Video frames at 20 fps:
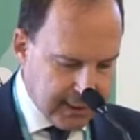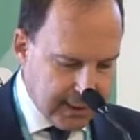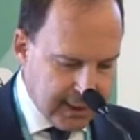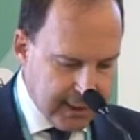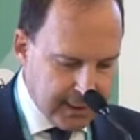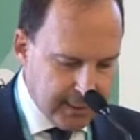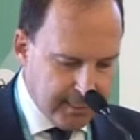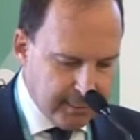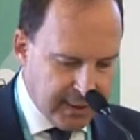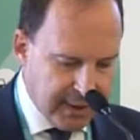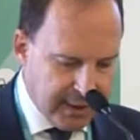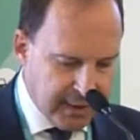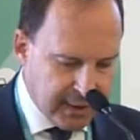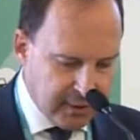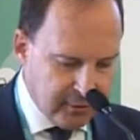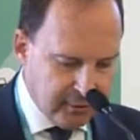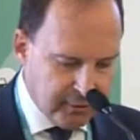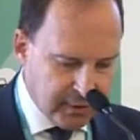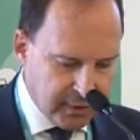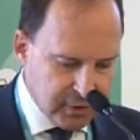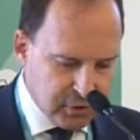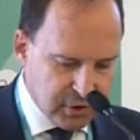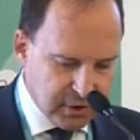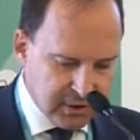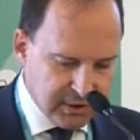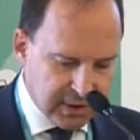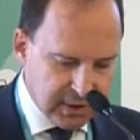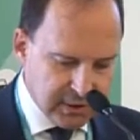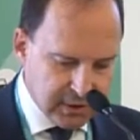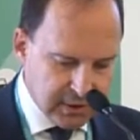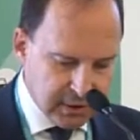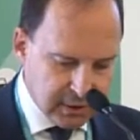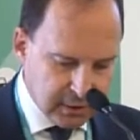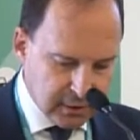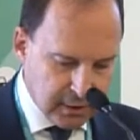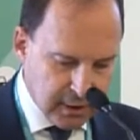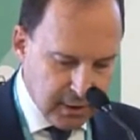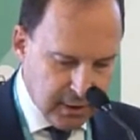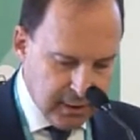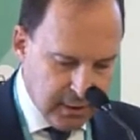and by Francesca
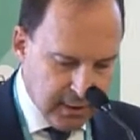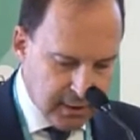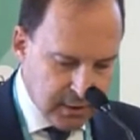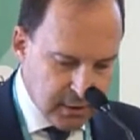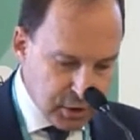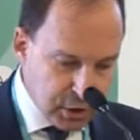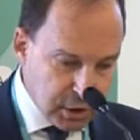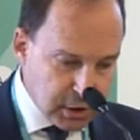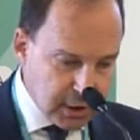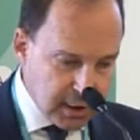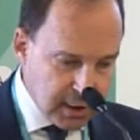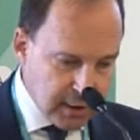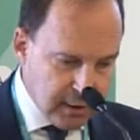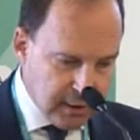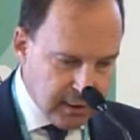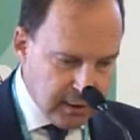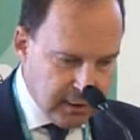Cigna